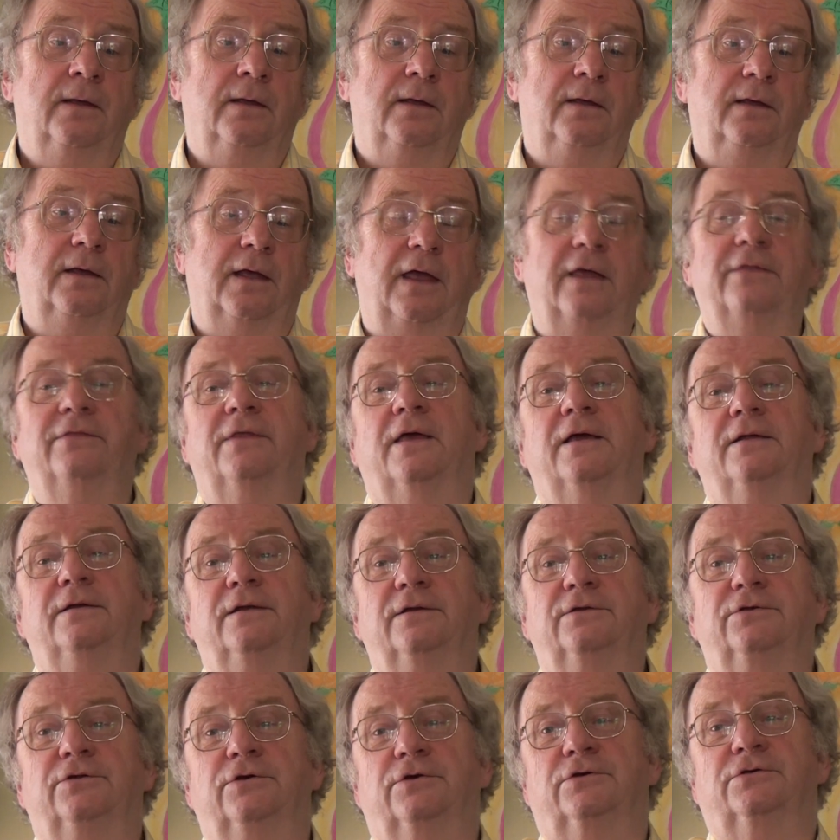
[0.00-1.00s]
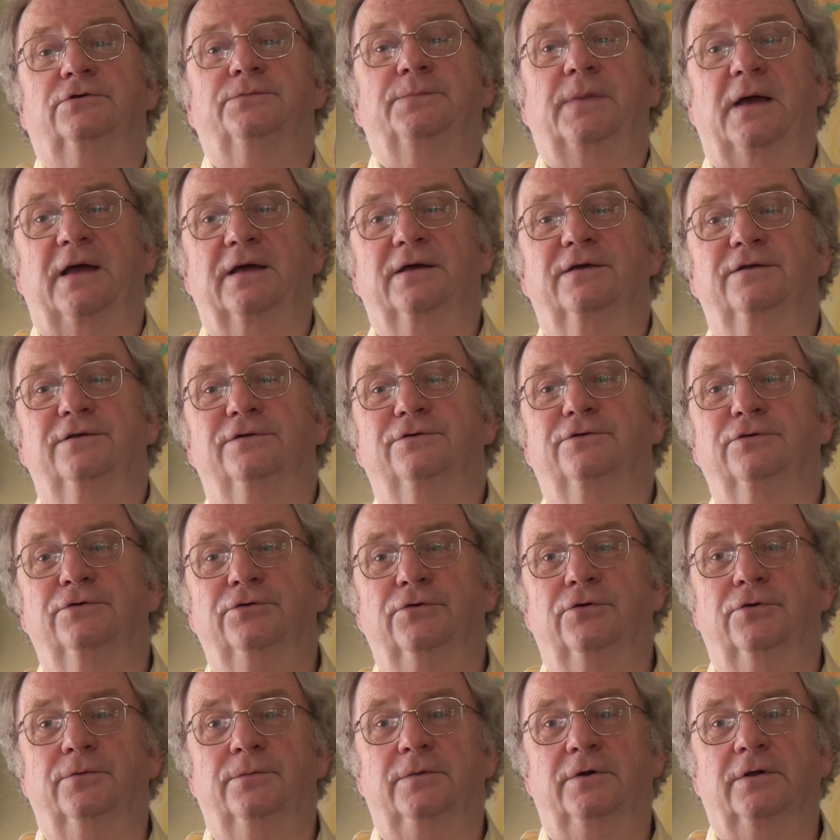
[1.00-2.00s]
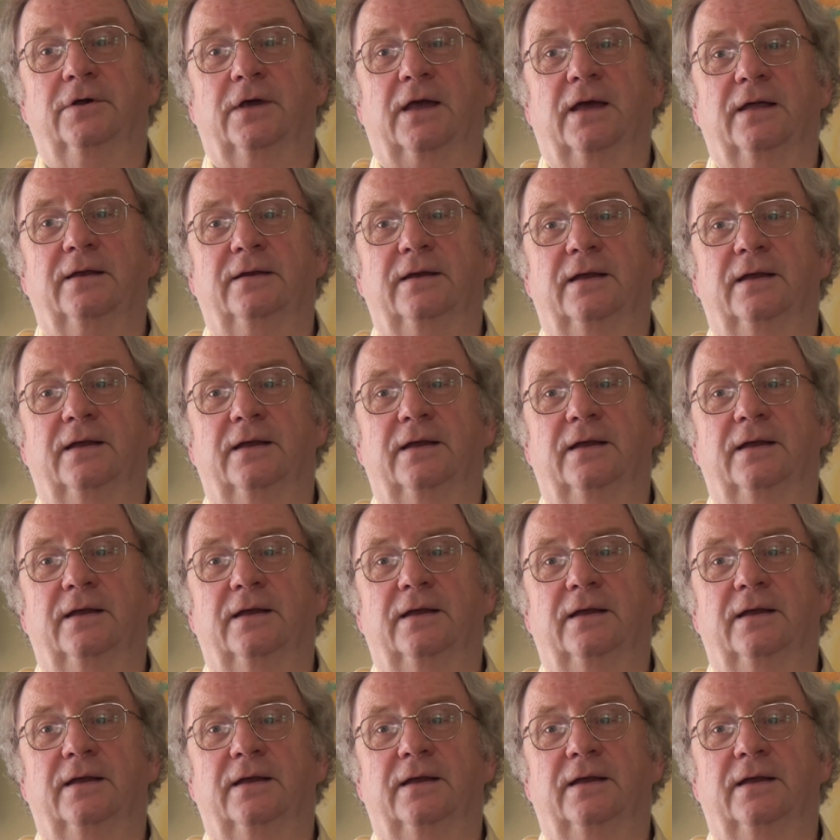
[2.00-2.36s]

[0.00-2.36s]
And then it turns back to normal again,